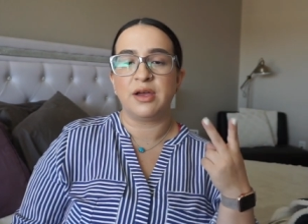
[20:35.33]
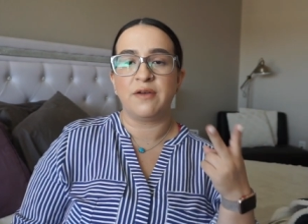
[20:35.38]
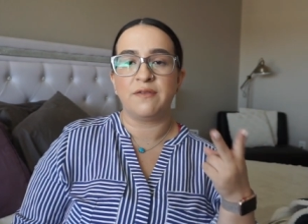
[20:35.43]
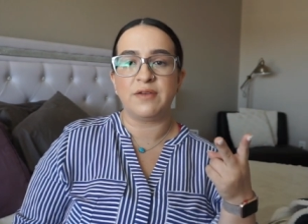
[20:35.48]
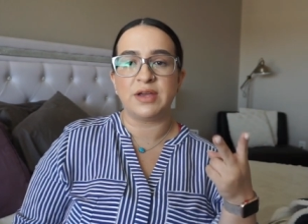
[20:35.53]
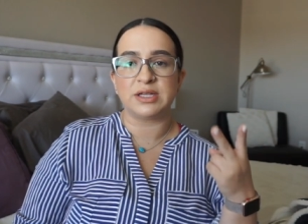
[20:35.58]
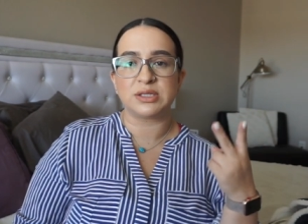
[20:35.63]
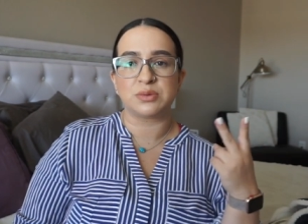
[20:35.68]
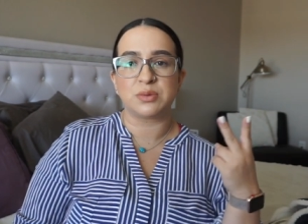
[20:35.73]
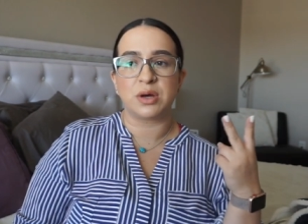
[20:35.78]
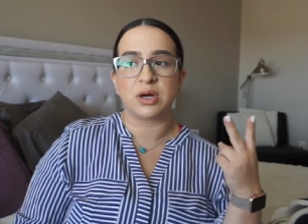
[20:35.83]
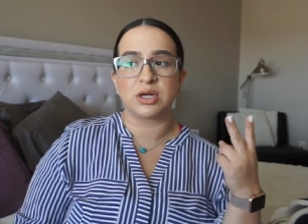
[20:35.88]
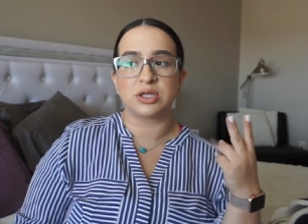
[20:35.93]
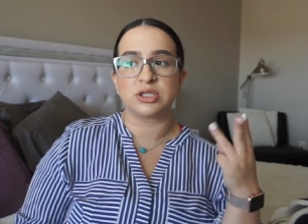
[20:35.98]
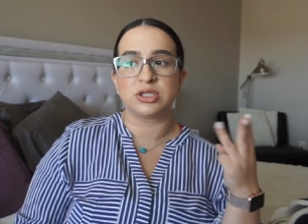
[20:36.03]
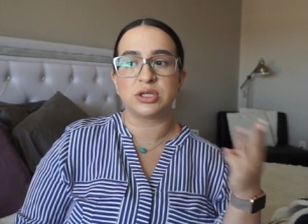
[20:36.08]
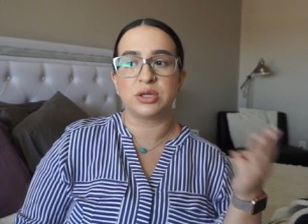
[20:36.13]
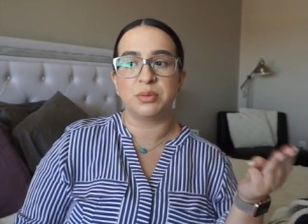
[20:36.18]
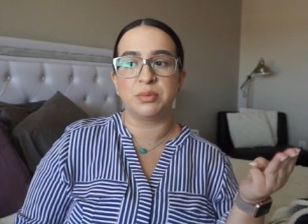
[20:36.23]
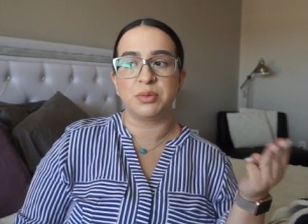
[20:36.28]
face
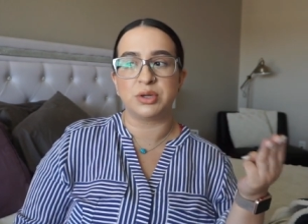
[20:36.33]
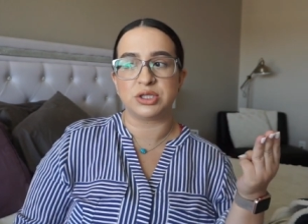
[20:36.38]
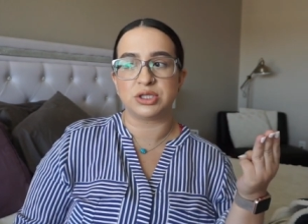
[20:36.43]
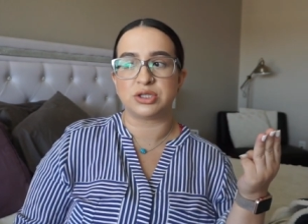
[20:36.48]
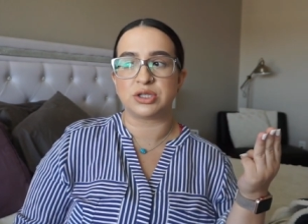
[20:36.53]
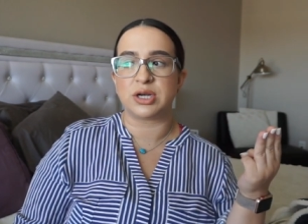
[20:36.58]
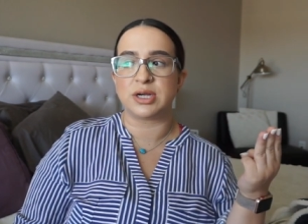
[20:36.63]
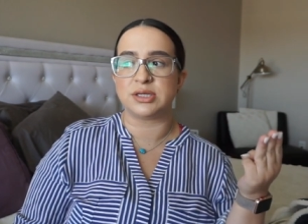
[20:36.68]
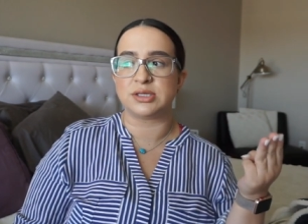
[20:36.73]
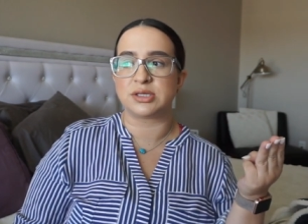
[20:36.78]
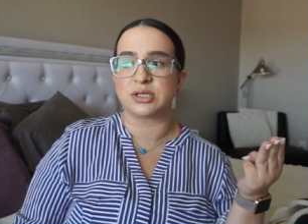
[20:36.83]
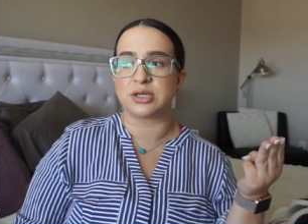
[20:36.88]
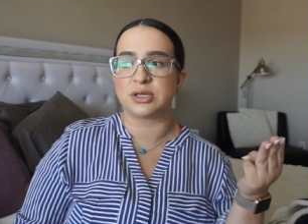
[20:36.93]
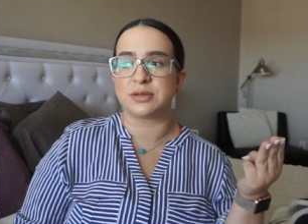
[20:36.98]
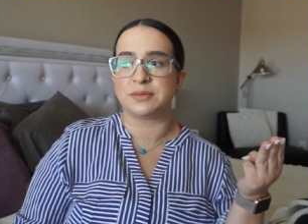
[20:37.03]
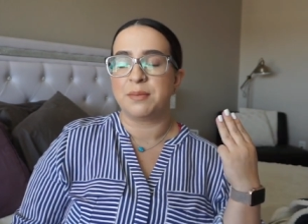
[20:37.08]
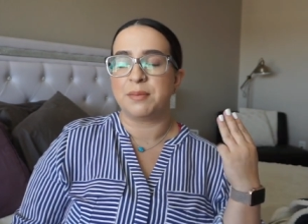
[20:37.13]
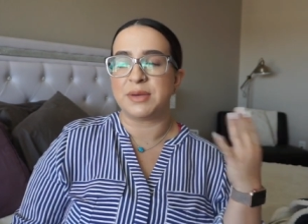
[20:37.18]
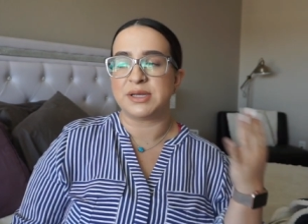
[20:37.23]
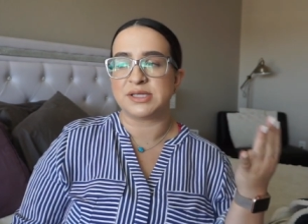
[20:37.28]
wash,
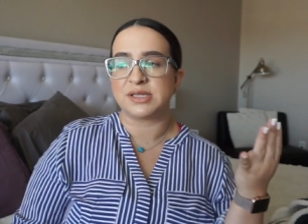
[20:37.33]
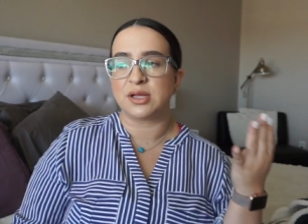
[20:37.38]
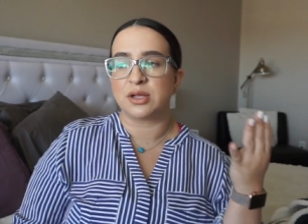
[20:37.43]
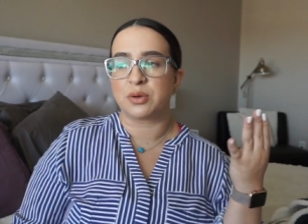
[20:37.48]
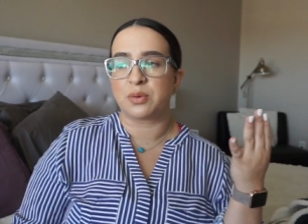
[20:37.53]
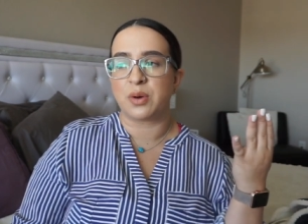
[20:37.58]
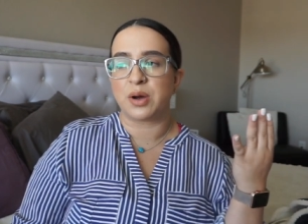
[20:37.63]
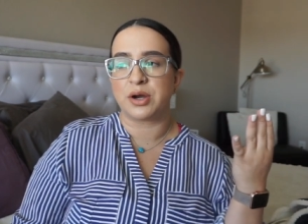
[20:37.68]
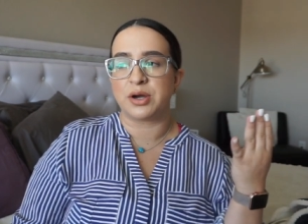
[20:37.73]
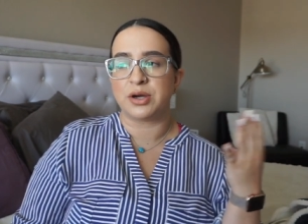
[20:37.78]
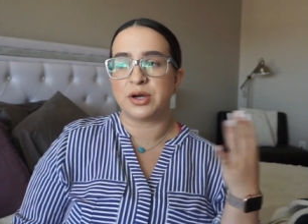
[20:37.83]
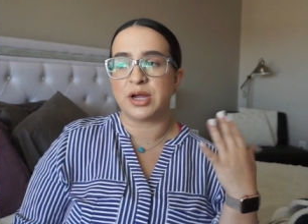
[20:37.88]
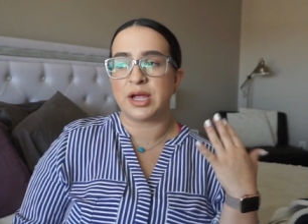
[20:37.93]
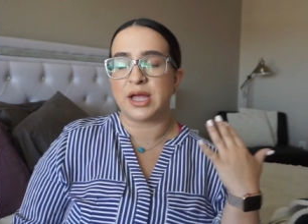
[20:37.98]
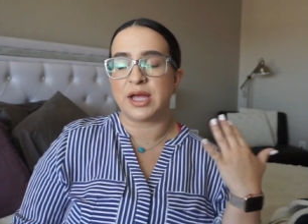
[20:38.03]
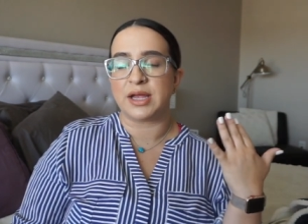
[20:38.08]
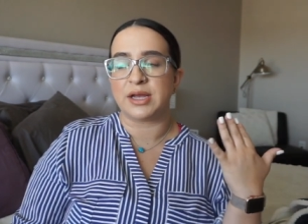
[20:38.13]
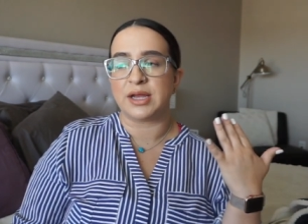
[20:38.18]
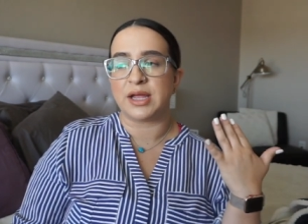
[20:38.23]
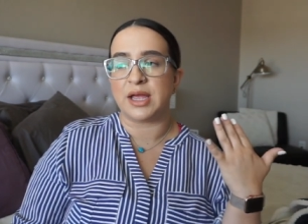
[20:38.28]
moisturizer, micellar water,
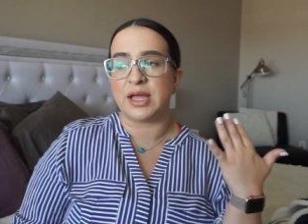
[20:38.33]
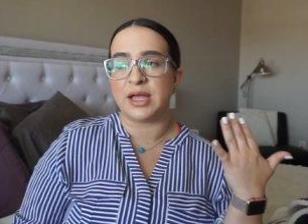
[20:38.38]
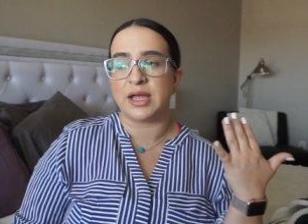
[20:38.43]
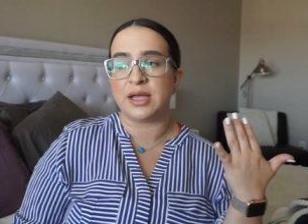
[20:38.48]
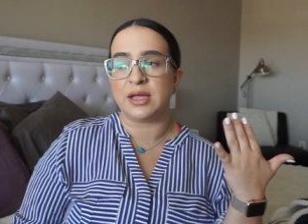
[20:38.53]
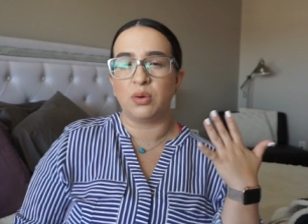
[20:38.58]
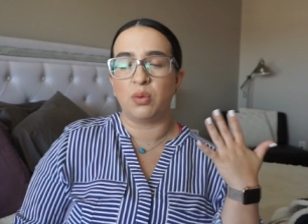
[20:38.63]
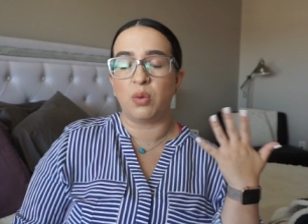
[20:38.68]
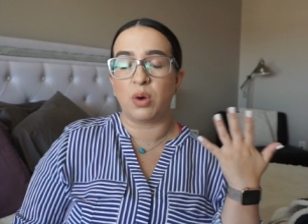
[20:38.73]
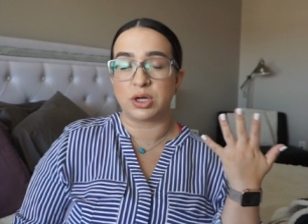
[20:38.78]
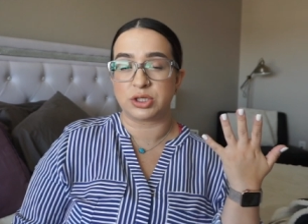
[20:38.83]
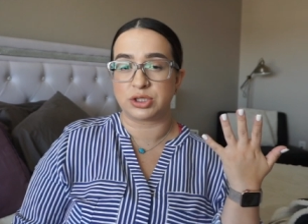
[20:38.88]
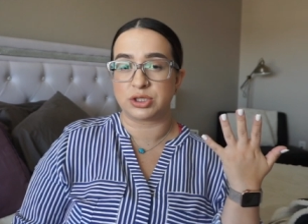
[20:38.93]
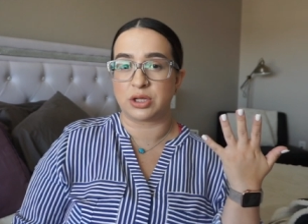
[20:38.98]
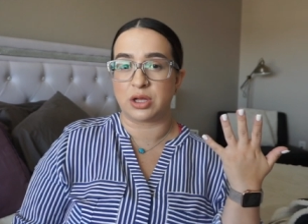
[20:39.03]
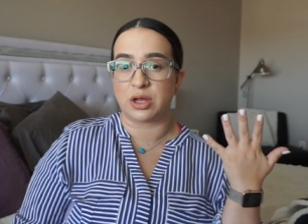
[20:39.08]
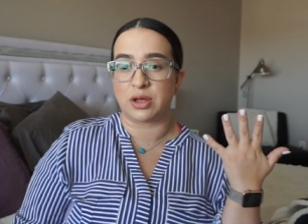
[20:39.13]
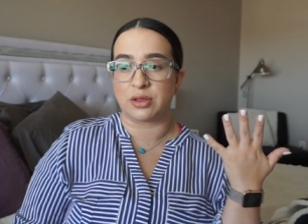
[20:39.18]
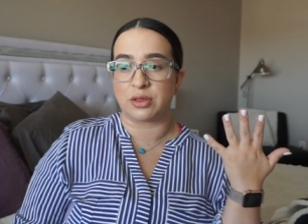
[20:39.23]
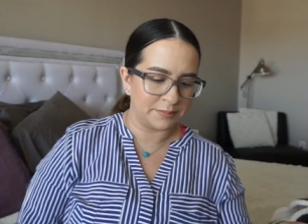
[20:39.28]
and a
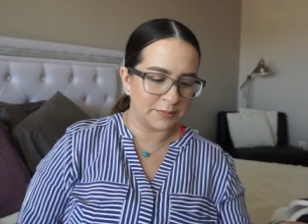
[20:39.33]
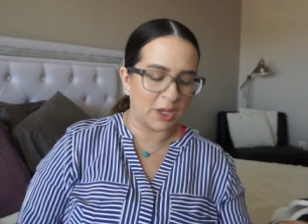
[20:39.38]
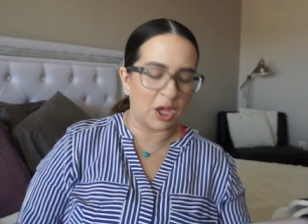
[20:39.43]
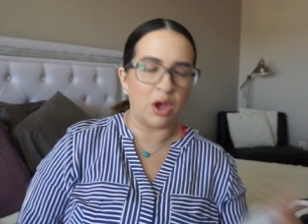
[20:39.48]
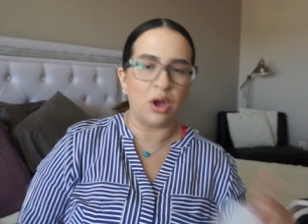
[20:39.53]
washcloth.